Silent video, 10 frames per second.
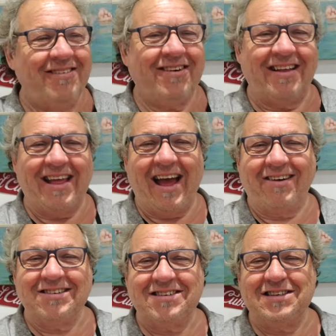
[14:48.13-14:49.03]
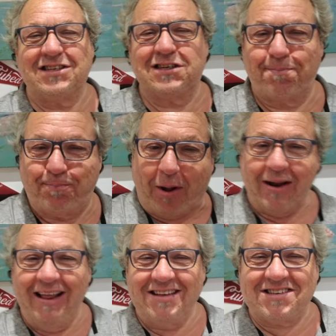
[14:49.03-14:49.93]
Right, the house is
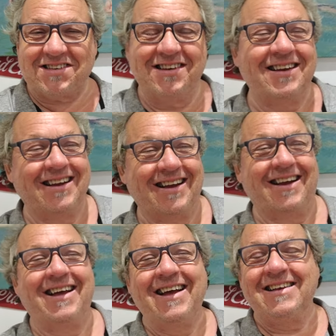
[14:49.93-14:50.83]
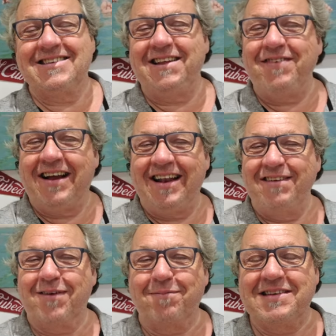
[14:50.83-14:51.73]
spotless. It's a different
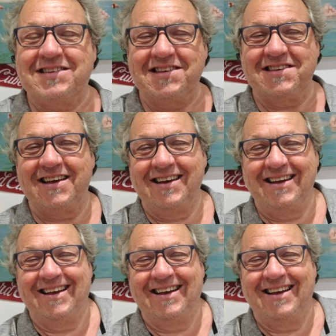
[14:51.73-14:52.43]
clean one, Mrs. is here.